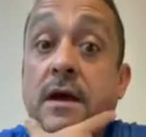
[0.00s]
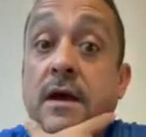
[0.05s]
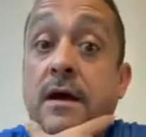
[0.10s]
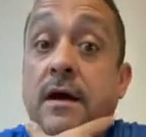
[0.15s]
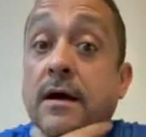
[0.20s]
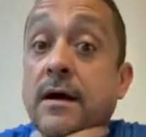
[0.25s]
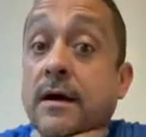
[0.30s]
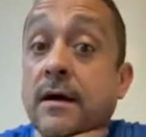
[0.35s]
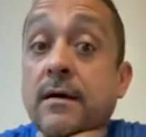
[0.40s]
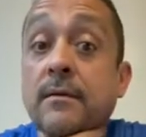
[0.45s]

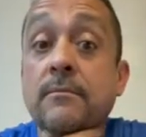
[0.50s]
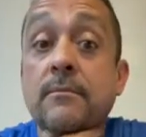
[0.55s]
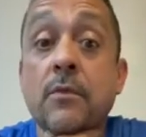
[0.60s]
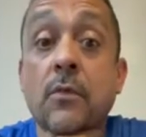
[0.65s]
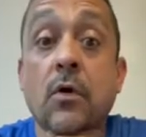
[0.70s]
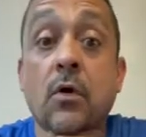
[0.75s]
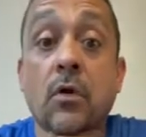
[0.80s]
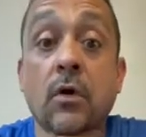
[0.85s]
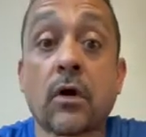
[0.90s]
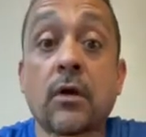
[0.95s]
uh,
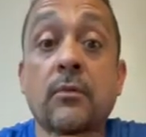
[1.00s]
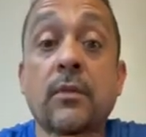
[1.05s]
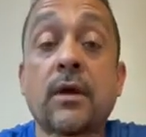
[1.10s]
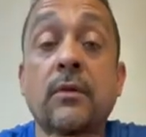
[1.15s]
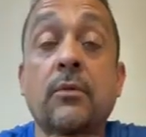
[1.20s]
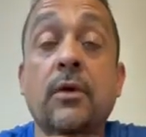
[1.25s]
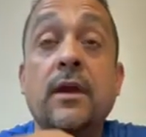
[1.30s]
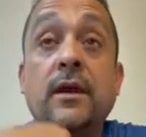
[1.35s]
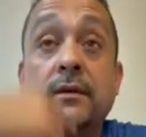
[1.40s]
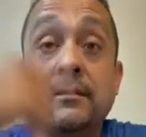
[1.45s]
or on my
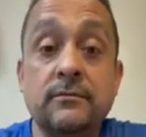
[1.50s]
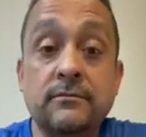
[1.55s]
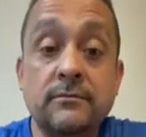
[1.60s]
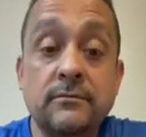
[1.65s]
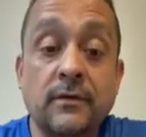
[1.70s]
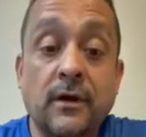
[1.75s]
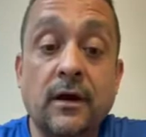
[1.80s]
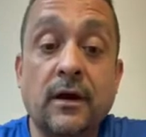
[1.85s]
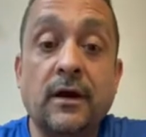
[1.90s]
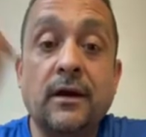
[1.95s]
way
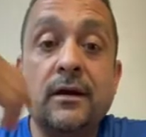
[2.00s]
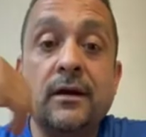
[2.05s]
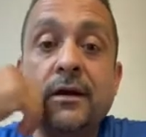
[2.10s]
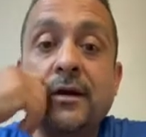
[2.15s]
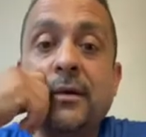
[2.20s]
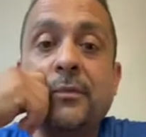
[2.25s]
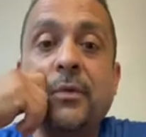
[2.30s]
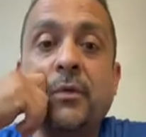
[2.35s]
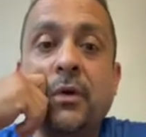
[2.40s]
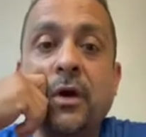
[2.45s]
uh,
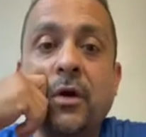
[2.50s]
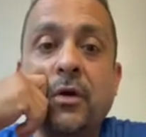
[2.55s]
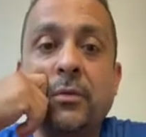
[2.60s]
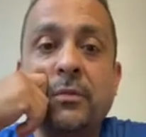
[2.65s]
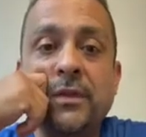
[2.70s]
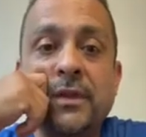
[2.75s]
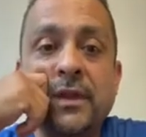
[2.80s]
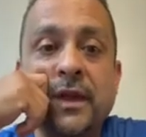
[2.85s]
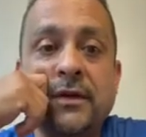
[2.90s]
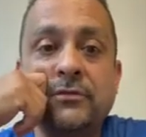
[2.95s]
on my way
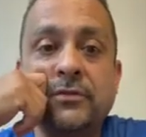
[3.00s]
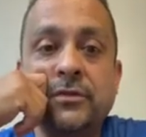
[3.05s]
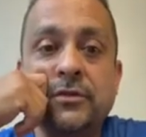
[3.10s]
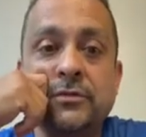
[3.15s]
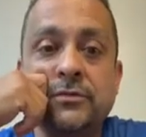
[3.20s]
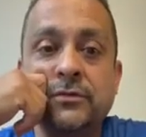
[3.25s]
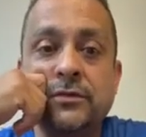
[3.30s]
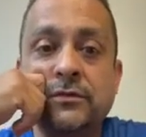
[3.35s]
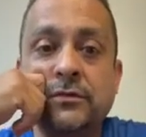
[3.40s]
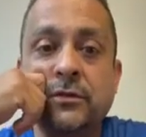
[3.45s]
home in the
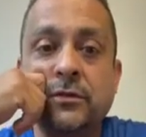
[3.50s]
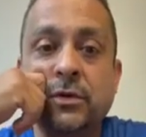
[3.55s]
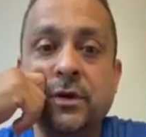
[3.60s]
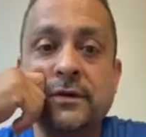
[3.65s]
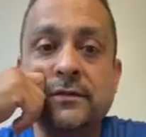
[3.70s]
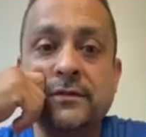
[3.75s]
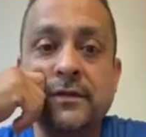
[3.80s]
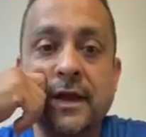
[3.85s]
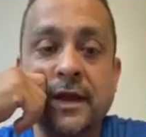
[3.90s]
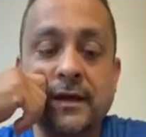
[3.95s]
afternoon, just a
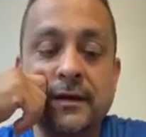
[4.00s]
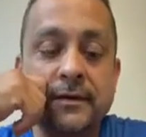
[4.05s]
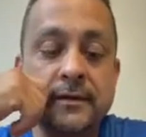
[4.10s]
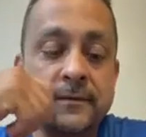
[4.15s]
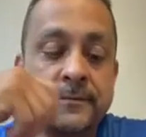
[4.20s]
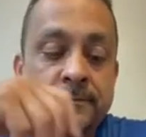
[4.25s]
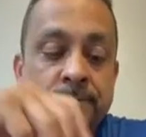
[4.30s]
quick snack.